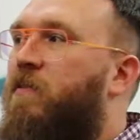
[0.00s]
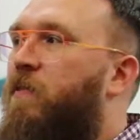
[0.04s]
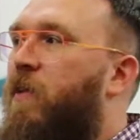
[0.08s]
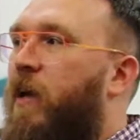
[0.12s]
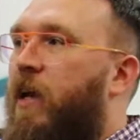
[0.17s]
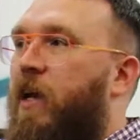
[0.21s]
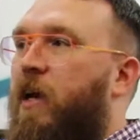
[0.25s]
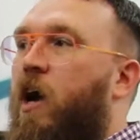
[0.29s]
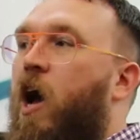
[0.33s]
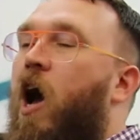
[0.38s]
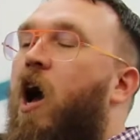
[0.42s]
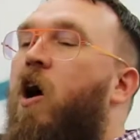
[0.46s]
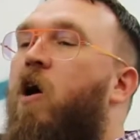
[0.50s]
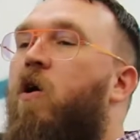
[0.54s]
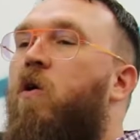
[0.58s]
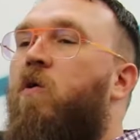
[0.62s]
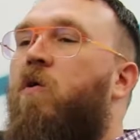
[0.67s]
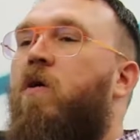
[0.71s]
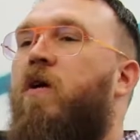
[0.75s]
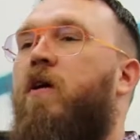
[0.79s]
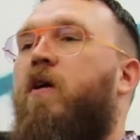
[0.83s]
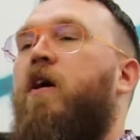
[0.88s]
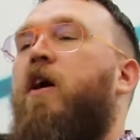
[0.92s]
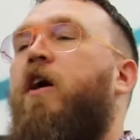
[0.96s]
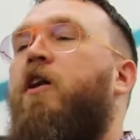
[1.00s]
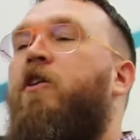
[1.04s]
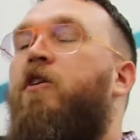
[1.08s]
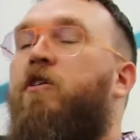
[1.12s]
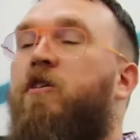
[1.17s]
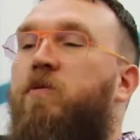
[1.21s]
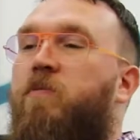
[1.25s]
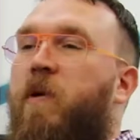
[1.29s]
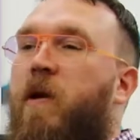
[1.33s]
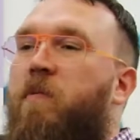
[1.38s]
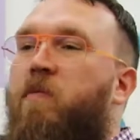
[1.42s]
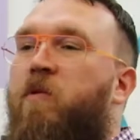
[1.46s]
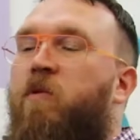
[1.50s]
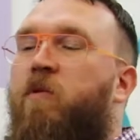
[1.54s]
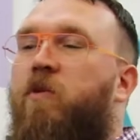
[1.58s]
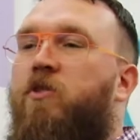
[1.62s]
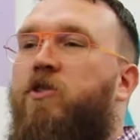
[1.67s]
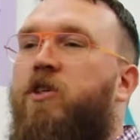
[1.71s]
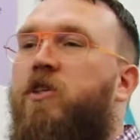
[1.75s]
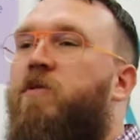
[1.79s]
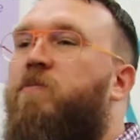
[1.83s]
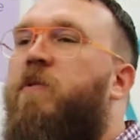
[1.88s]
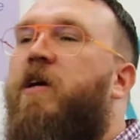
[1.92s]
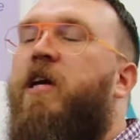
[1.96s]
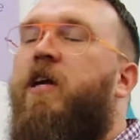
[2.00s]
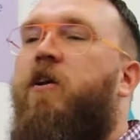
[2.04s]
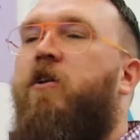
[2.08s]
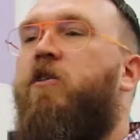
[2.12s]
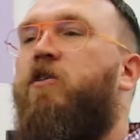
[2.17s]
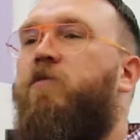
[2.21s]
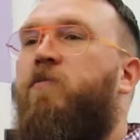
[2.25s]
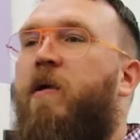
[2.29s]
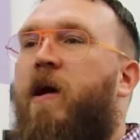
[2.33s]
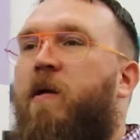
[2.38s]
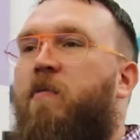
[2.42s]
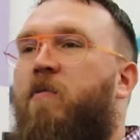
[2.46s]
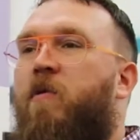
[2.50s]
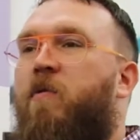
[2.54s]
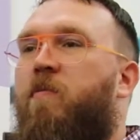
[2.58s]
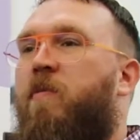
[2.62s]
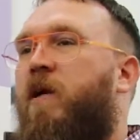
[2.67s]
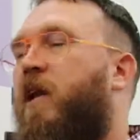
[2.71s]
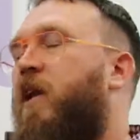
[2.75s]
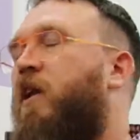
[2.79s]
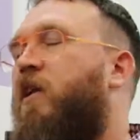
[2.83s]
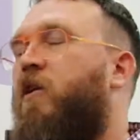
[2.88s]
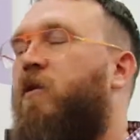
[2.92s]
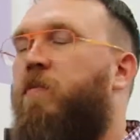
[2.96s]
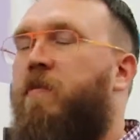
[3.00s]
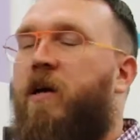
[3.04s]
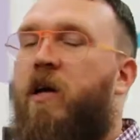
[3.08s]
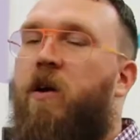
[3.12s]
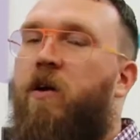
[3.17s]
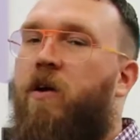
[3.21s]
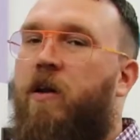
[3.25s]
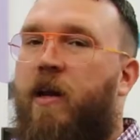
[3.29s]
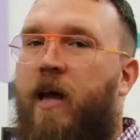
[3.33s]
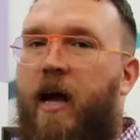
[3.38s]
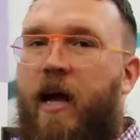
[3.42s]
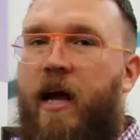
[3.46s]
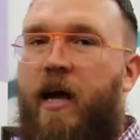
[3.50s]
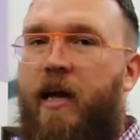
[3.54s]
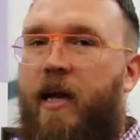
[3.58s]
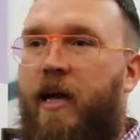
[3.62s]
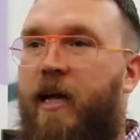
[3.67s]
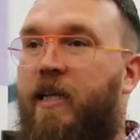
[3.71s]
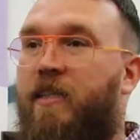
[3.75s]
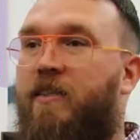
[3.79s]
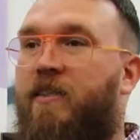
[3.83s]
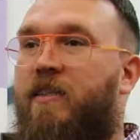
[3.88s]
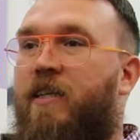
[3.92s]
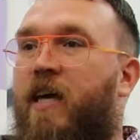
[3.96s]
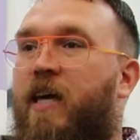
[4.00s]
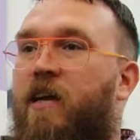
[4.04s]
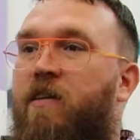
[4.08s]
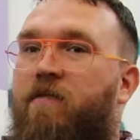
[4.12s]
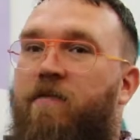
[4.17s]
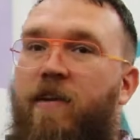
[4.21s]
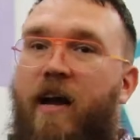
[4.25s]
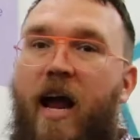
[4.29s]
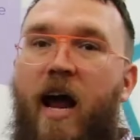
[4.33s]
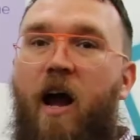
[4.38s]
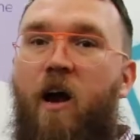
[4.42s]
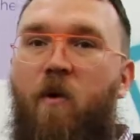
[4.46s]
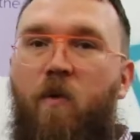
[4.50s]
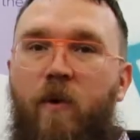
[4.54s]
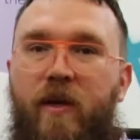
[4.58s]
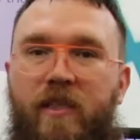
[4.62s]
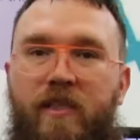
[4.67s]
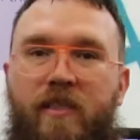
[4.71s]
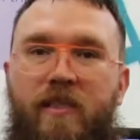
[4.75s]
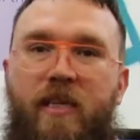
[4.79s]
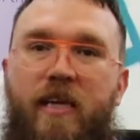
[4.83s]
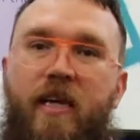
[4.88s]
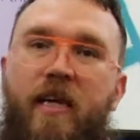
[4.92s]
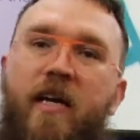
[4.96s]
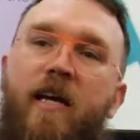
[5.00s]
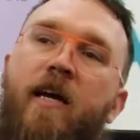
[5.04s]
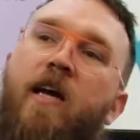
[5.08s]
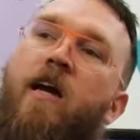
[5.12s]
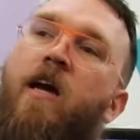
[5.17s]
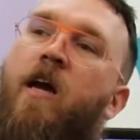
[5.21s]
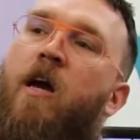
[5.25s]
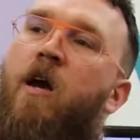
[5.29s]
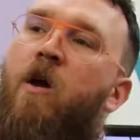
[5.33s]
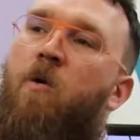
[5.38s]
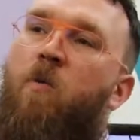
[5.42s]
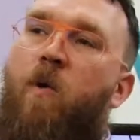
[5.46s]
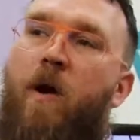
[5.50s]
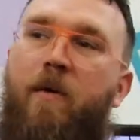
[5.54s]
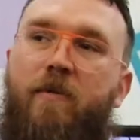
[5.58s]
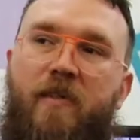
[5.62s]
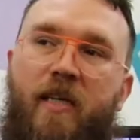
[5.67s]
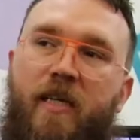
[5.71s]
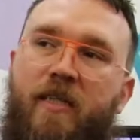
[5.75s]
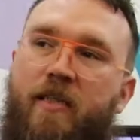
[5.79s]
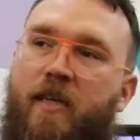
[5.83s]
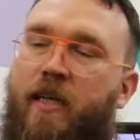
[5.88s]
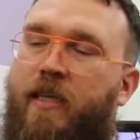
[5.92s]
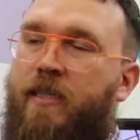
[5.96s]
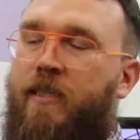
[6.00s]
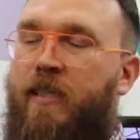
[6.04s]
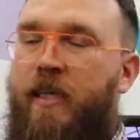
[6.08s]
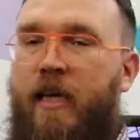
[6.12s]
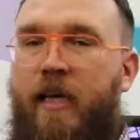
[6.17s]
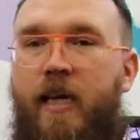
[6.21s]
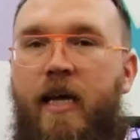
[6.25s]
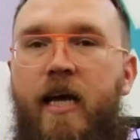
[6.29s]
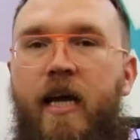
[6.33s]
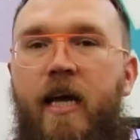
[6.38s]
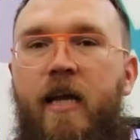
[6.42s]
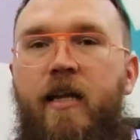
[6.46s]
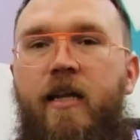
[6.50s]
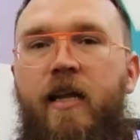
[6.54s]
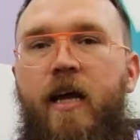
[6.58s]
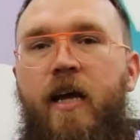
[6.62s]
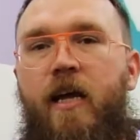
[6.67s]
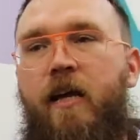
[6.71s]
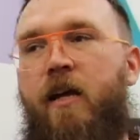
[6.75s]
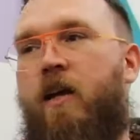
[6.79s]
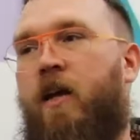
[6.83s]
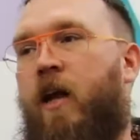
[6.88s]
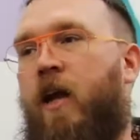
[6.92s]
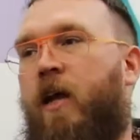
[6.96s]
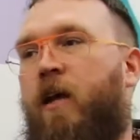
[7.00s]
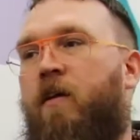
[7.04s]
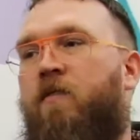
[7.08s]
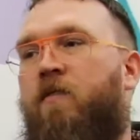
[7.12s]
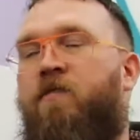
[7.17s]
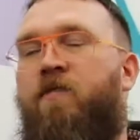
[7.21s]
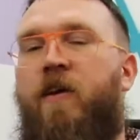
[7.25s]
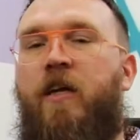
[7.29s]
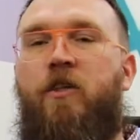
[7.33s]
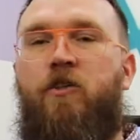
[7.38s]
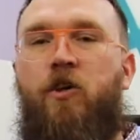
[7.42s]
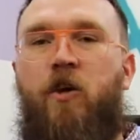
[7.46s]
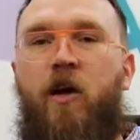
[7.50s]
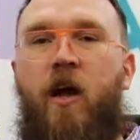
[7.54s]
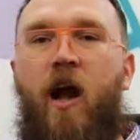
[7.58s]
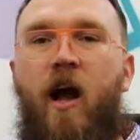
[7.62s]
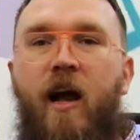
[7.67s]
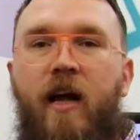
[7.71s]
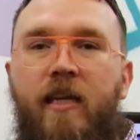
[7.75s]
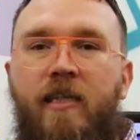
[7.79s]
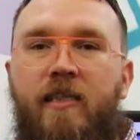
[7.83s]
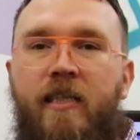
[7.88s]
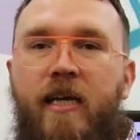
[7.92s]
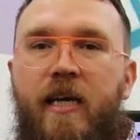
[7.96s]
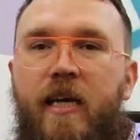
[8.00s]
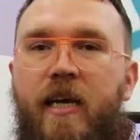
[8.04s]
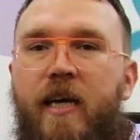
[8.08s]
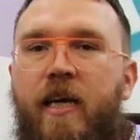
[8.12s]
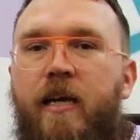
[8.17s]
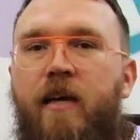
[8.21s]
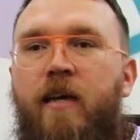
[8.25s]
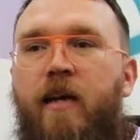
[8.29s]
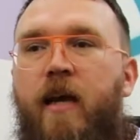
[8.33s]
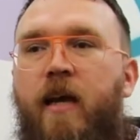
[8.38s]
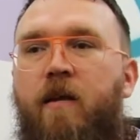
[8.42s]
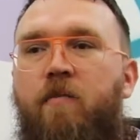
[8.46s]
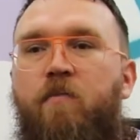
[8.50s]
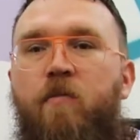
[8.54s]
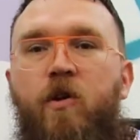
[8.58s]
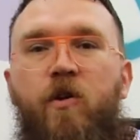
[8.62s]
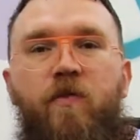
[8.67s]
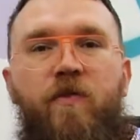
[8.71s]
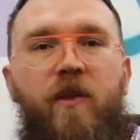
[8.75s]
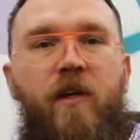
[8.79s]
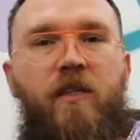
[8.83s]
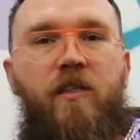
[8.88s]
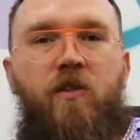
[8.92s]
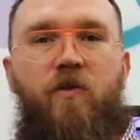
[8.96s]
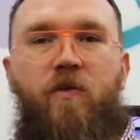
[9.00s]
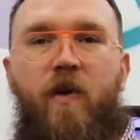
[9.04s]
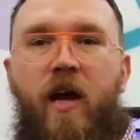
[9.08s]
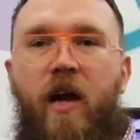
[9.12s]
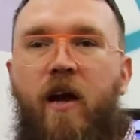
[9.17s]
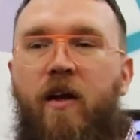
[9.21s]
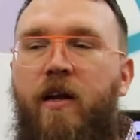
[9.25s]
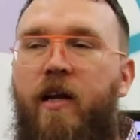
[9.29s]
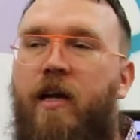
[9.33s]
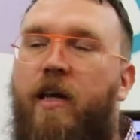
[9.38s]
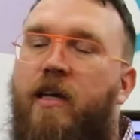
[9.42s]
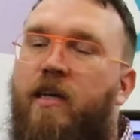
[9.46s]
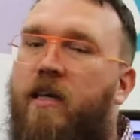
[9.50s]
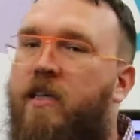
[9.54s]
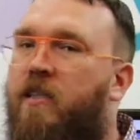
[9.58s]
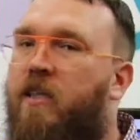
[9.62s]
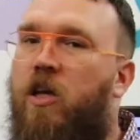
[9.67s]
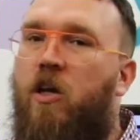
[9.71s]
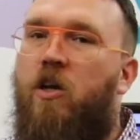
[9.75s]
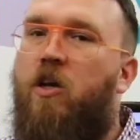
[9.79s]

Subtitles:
of like, oh, a newspaper will just be a newspaper, but it'll be online. Instead of now we see websites like CNN that like feature content and move things around, and it doesn't